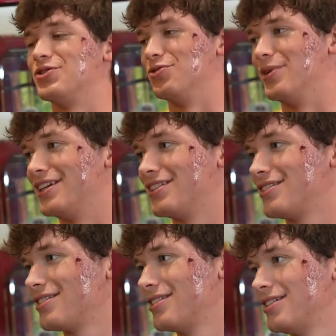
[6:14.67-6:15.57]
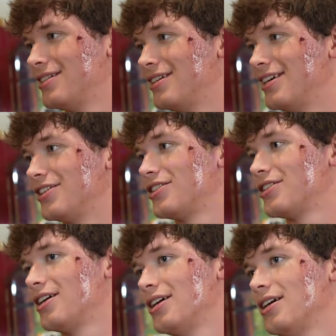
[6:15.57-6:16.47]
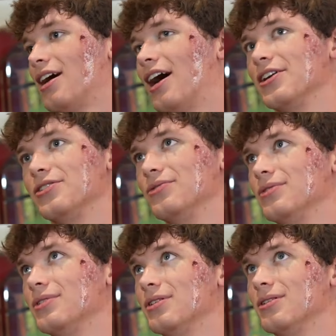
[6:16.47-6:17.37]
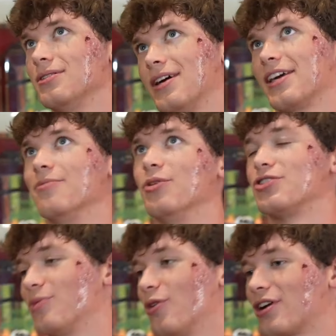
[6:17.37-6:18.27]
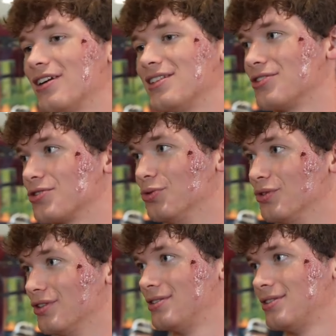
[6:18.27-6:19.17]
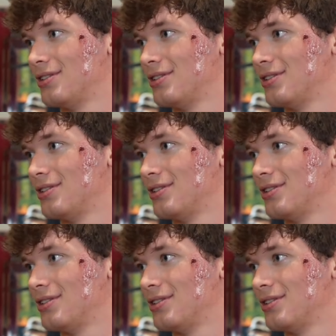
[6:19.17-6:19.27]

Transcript: 2 minutes-ish. I get most of my workouts at school